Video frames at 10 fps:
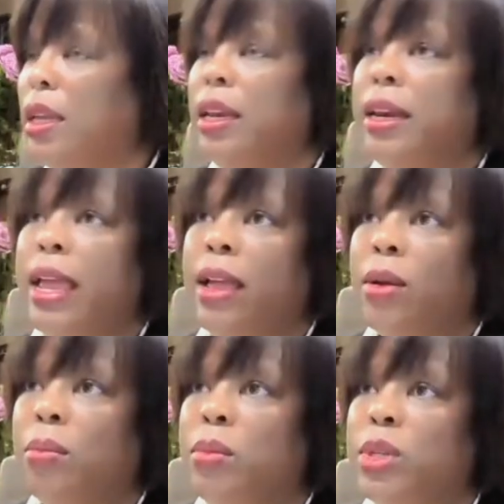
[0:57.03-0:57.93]
Now,
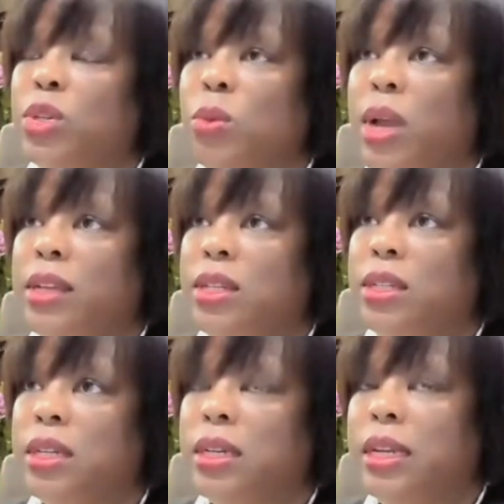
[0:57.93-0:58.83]
Mr.
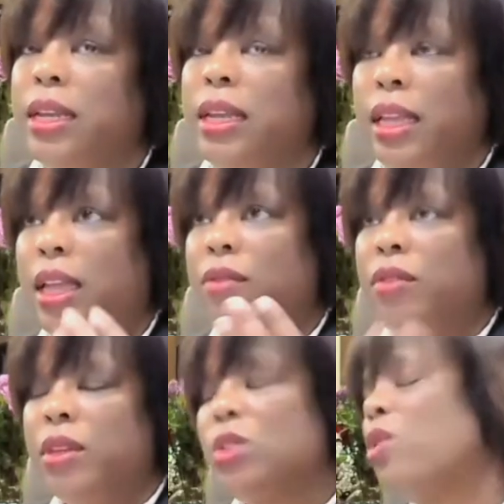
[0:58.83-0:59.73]
Washington, if
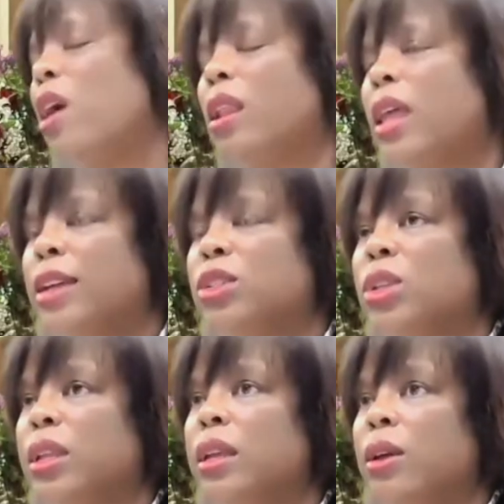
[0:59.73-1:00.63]
this trial
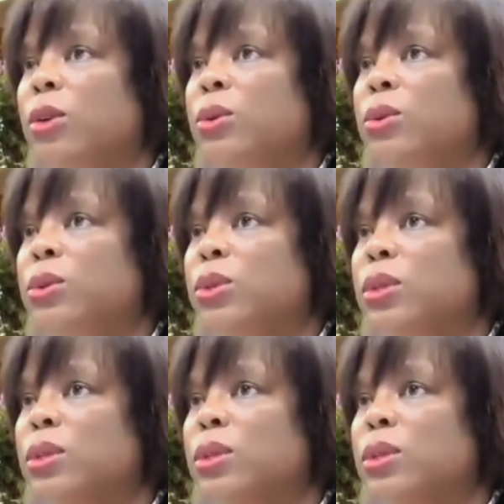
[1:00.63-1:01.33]
actually goes,